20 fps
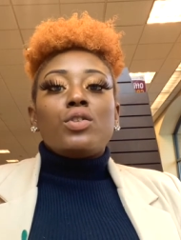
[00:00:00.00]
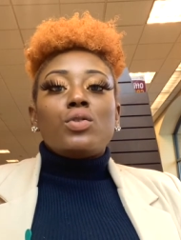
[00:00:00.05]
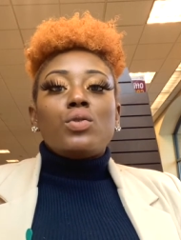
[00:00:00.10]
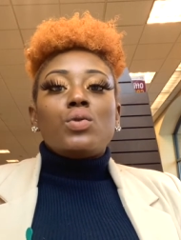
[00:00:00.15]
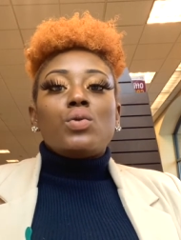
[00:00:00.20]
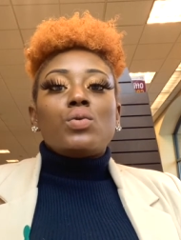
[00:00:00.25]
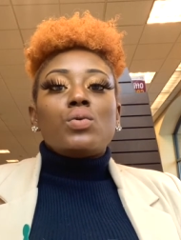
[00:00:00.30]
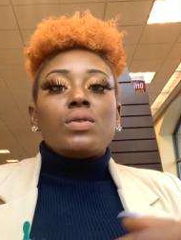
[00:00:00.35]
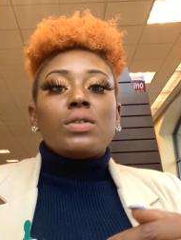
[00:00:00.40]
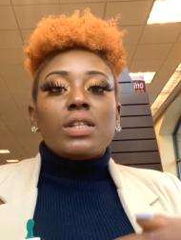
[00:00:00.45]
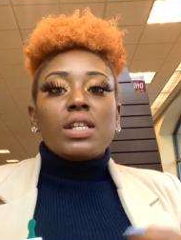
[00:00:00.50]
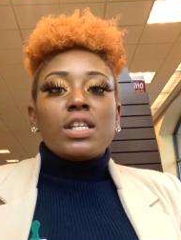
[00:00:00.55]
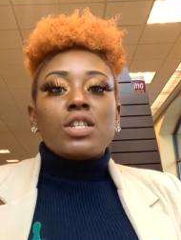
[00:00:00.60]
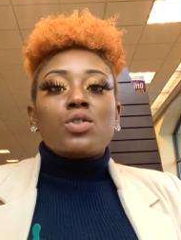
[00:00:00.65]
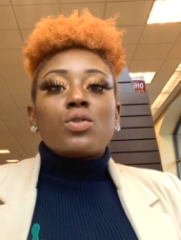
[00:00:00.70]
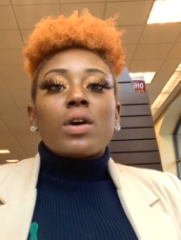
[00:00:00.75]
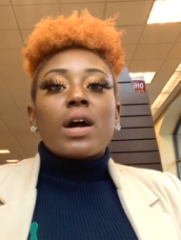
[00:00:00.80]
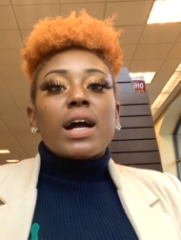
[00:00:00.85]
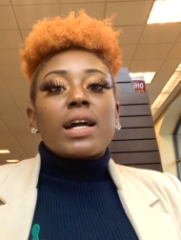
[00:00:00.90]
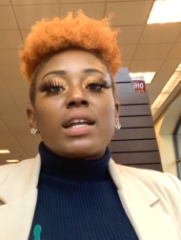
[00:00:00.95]
You need
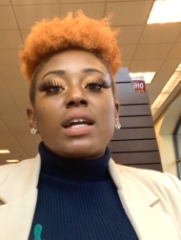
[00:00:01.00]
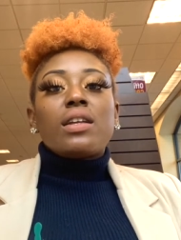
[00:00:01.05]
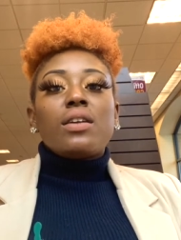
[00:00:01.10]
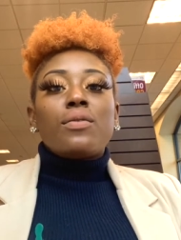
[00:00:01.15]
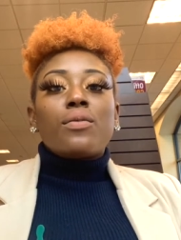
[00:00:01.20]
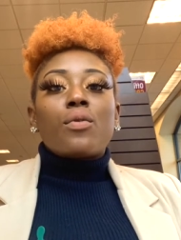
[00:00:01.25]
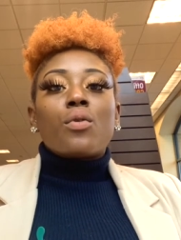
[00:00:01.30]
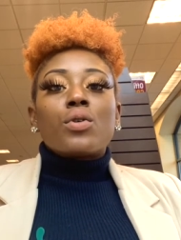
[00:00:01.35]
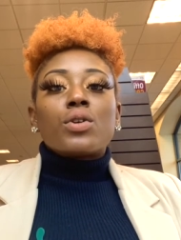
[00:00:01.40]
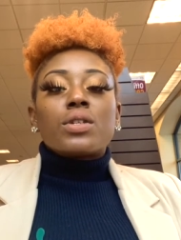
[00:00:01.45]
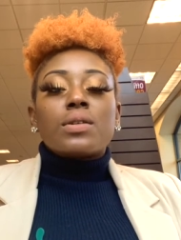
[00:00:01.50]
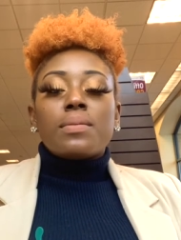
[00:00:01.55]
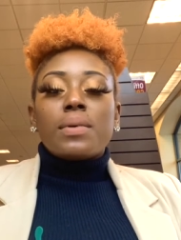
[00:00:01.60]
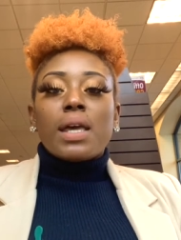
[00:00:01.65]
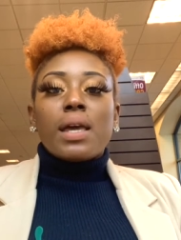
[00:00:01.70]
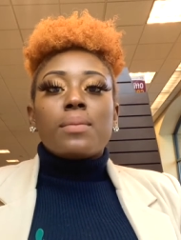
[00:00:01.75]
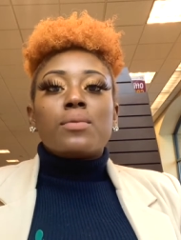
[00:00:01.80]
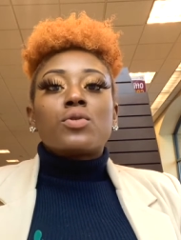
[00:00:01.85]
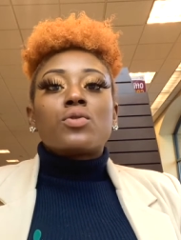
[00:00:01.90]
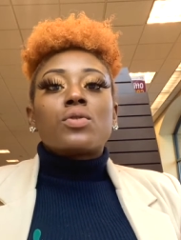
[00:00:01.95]
your I-94 to
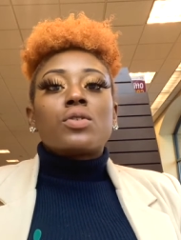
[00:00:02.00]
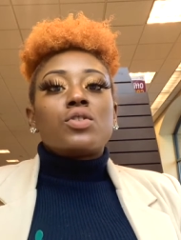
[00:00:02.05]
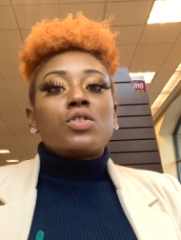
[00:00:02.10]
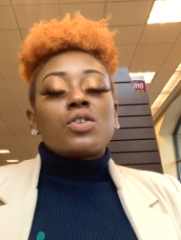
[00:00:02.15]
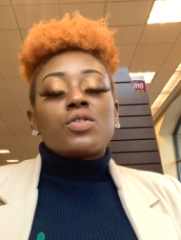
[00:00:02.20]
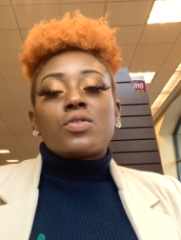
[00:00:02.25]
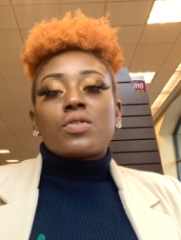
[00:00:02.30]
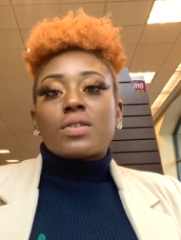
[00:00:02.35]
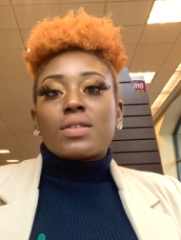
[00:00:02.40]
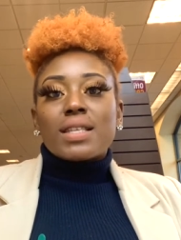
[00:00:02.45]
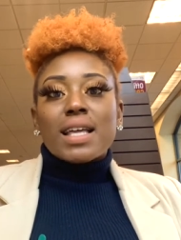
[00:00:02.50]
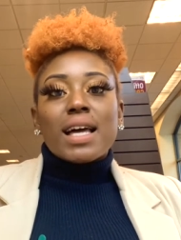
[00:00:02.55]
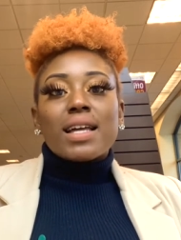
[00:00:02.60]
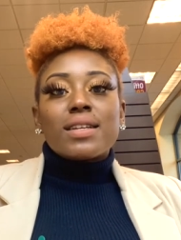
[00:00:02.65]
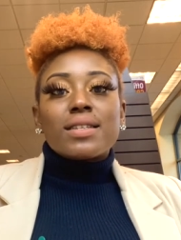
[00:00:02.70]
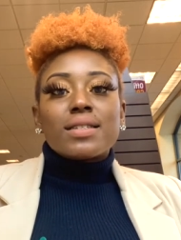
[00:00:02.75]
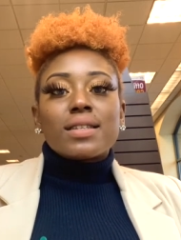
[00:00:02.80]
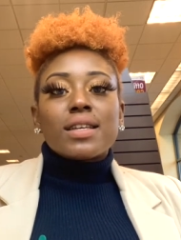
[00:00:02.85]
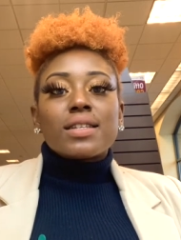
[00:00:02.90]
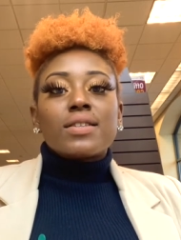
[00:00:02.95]
be able to adjust your
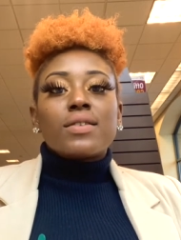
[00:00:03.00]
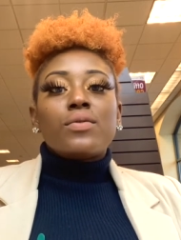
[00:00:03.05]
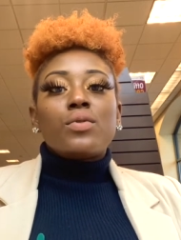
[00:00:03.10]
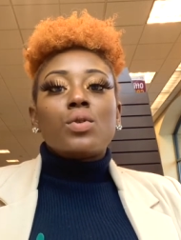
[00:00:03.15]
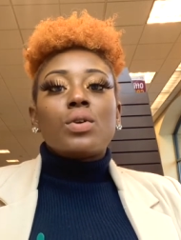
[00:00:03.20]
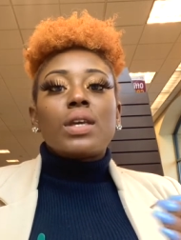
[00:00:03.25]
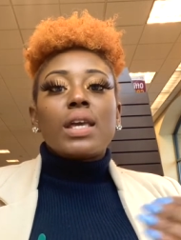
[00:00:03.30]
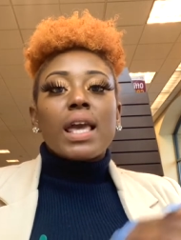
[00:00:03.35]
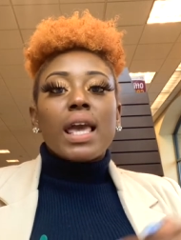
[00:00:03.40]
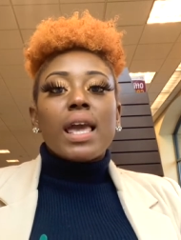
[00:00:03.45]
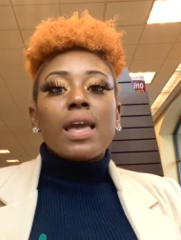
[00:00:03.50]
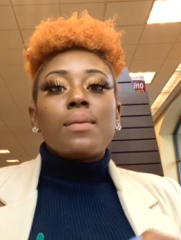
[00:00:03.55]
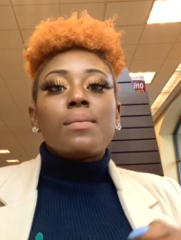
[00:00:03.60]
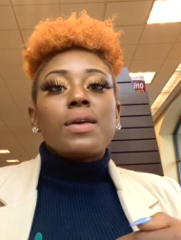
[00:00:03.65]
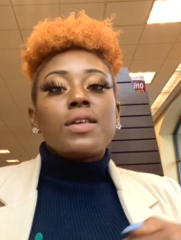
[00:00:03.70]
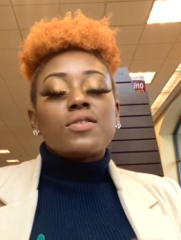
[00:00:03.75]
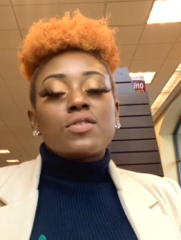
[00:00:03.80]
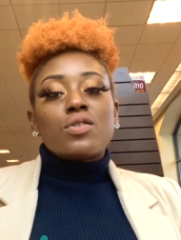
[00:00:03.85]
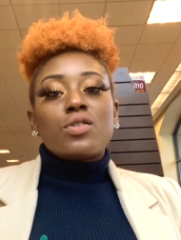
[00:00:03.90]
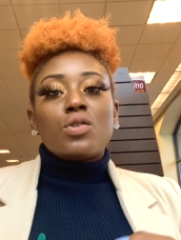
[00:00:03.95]
status, because if you came
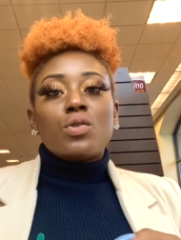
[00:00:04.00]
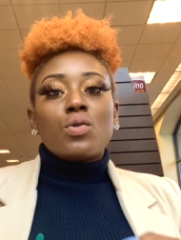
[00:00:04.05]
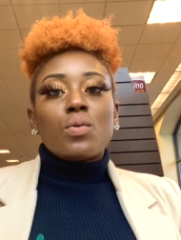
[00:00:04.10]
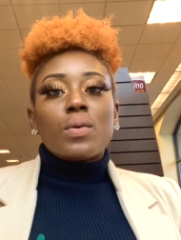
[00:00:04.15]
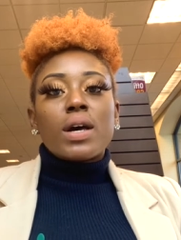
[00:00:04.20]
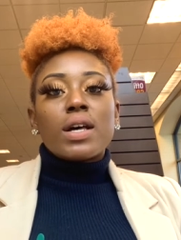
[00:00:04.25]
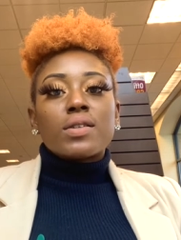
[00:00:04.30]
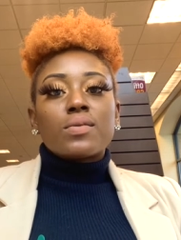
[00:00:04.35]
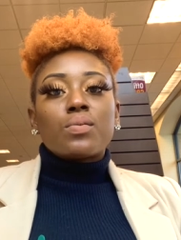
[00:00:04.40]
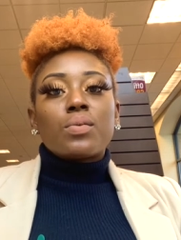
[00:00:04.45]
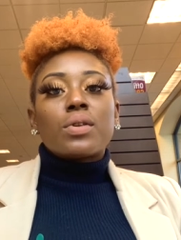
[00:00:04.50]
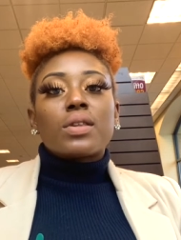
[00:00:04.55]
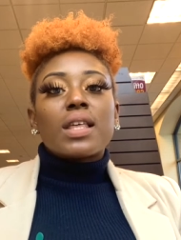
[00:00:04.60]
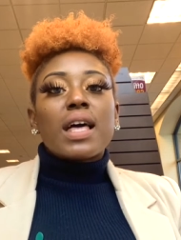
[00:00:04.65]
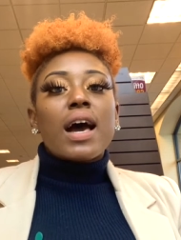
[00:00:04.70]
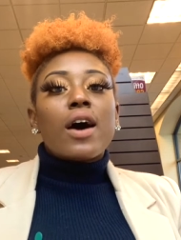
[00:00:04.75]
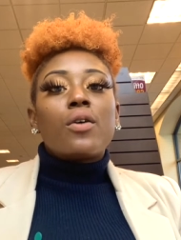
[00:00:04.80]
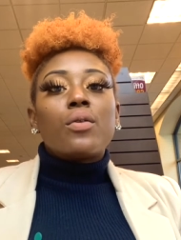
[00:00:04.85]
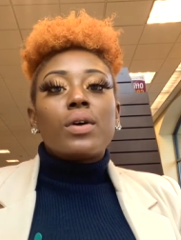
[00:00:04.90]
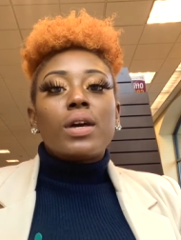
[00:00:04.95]
into the US
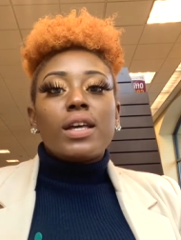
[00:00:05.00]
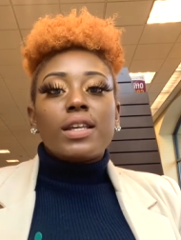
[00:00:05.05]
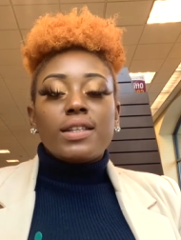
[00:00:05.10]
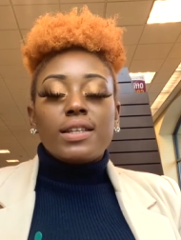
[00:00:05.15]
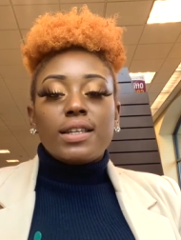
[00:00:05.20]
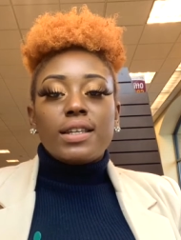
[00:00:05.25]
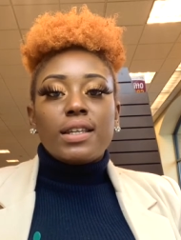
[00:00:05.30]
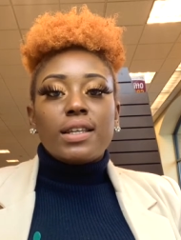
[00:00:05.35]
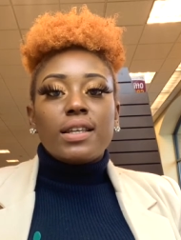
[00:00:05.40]
without any